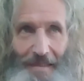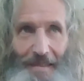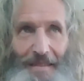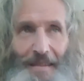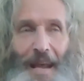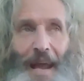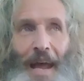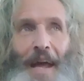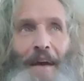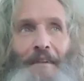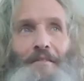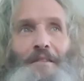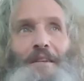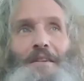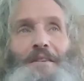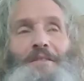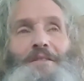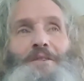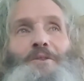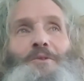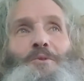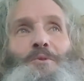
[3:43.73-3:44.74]
to have
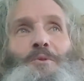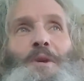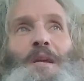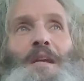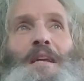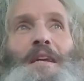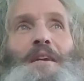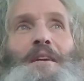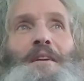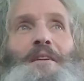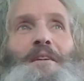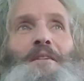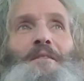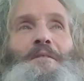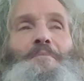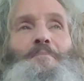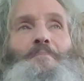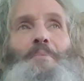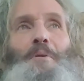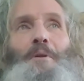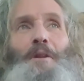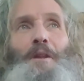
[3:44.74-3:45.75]
these
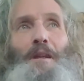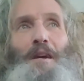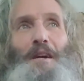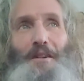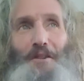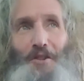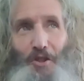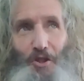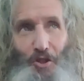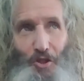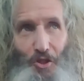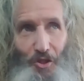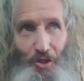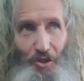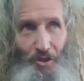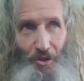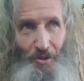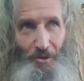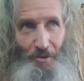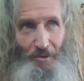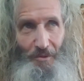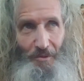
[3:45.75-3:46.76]
green,
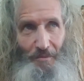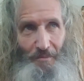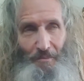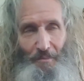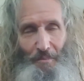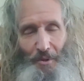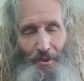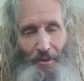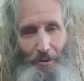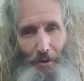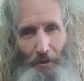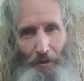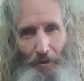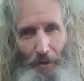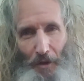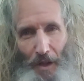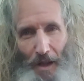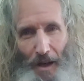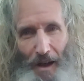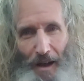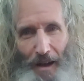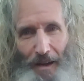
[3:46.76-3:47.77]
plush,
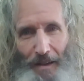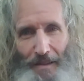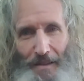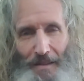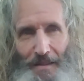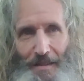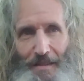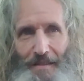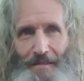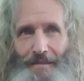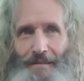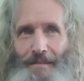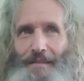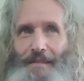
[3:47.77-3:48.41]
beautiful lawns,